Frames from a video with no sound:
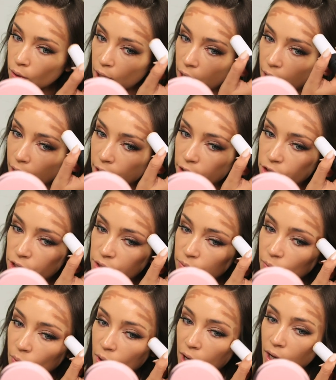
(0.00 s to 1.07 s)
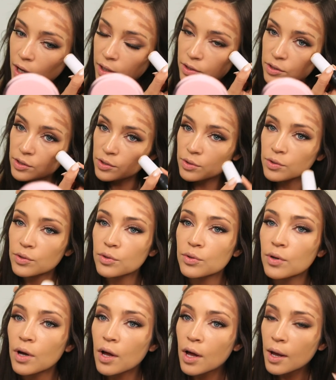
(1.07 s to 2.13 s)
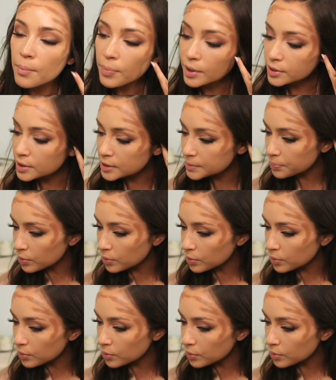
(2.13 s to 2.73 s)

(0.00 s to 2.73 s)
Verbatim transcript: kind of just want to put this